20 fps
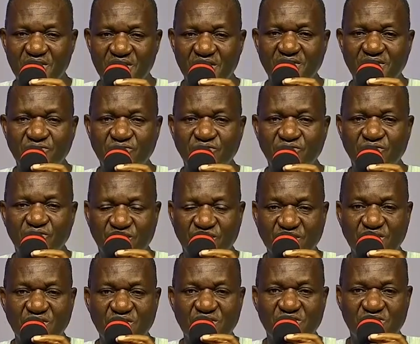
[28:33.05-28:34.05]
In
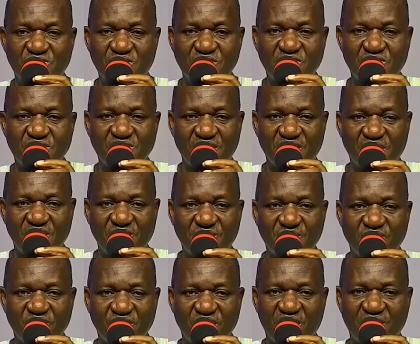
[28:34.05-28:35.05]
Jesus' name
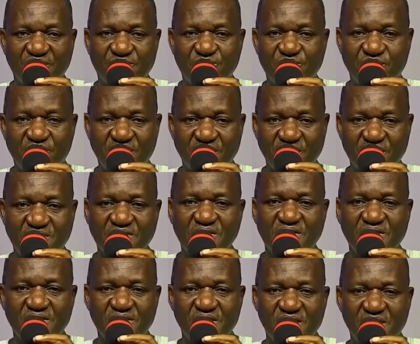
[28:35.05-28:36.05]
we have prayed.
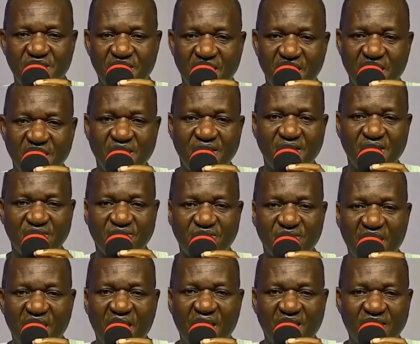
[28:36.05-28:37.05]

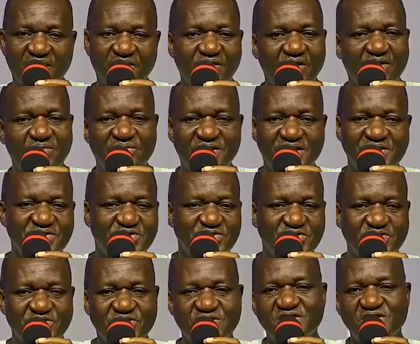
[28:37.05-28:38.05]
Amen. God bless you.
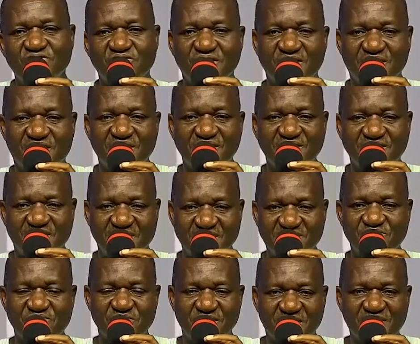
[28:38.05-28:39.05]
See you again
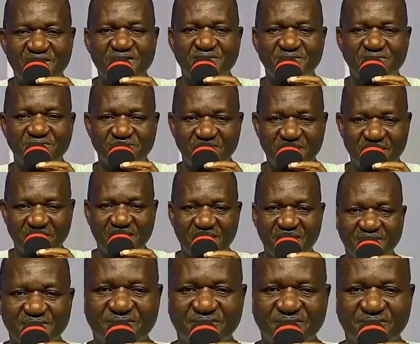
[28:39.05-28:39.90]
next week. Bye-bye.